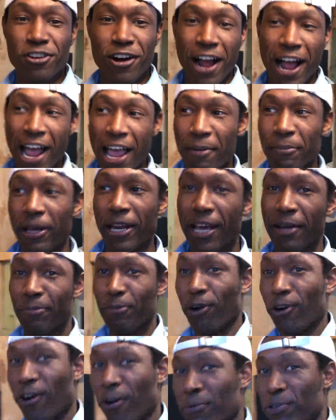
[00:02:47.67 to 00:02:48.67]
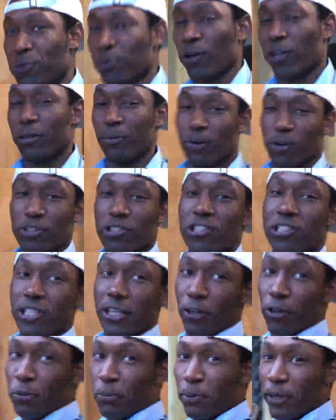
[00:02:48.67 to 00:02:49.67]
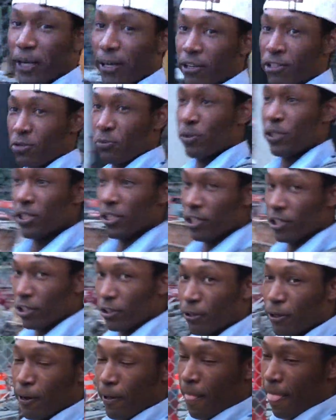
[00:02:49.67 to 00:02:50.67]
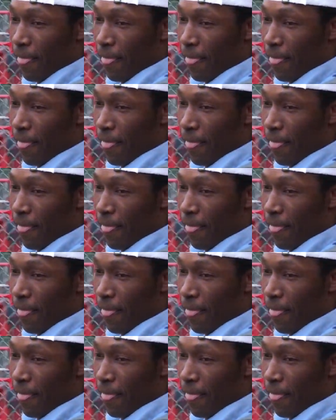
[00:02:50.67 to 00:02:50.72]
tried, but Edmond was one of the more skilled players we knew.